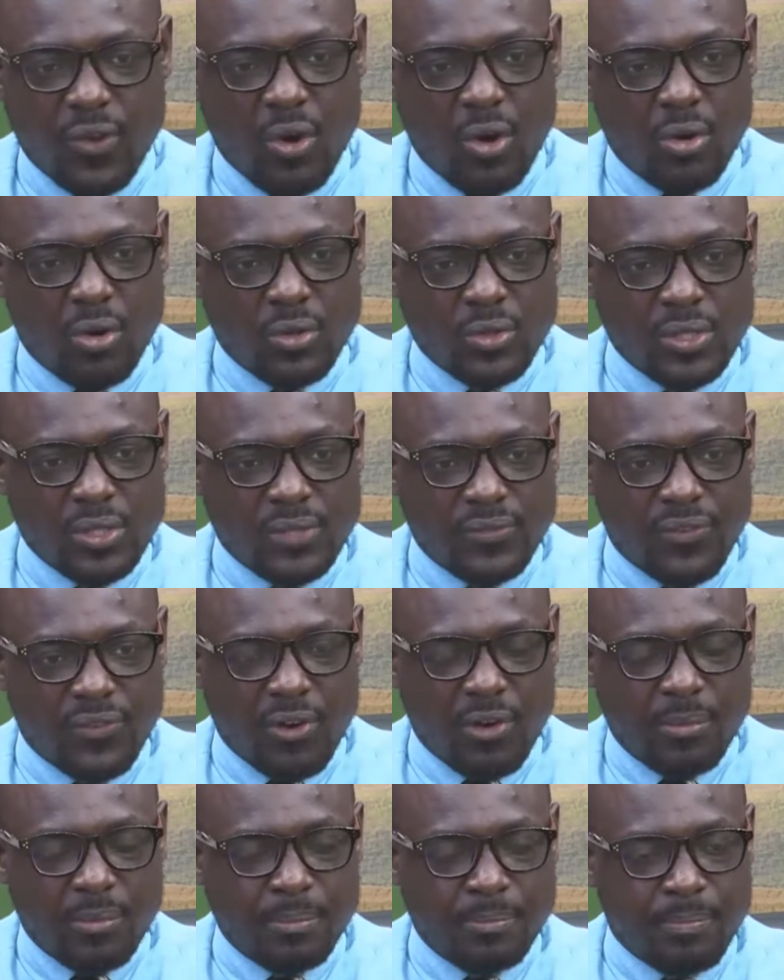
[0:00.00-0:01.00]
calls
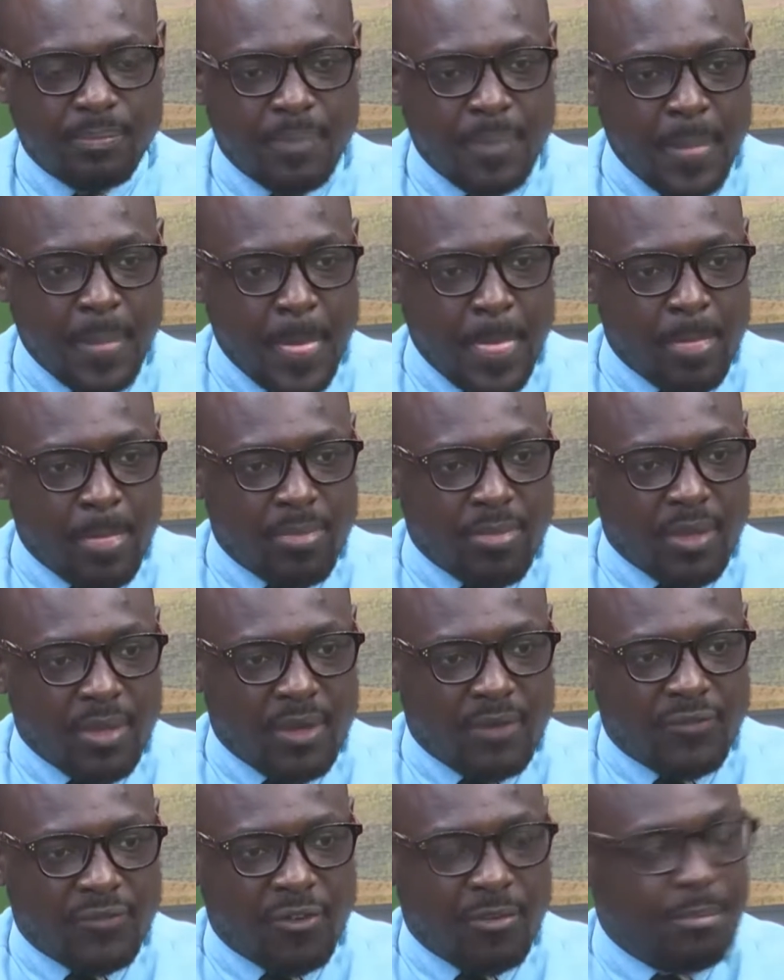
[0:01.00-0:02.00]
from
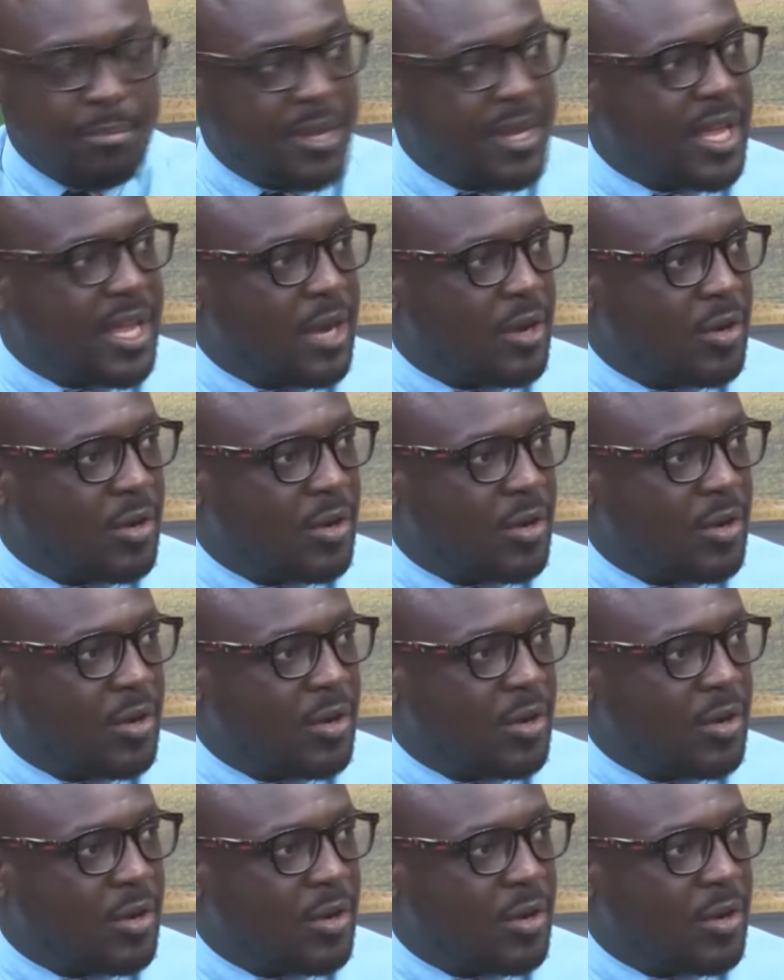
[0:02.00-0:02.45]
media